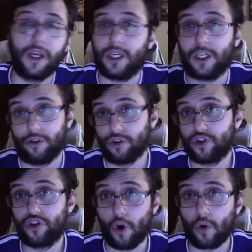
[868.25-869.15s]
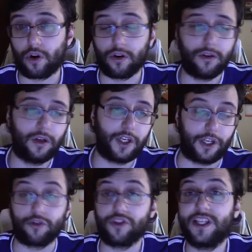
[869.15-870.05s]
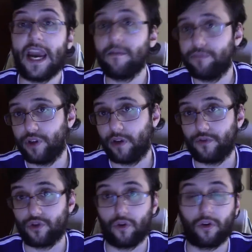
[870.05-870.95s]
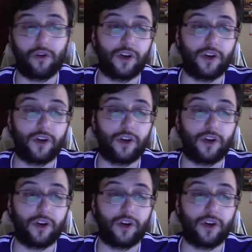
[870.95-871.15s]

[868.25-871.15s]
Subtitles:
here's Joker, here's gameplay of Joker,